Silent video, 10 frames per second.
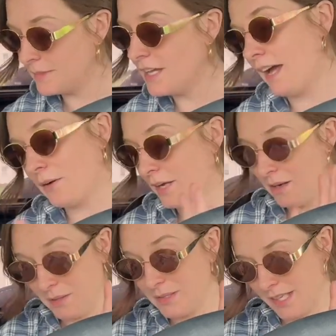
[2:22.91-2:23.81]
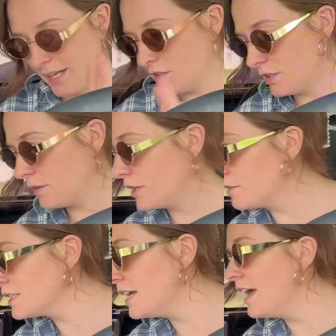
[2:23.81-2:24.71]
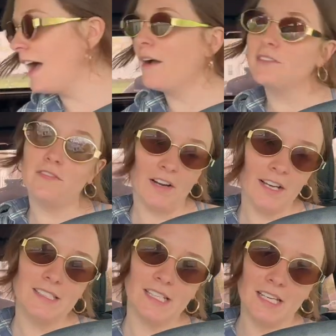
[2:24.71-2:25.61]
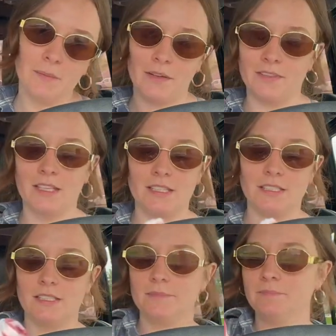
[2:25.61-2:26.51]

I don't care what you say, so cute. I was very excited about these.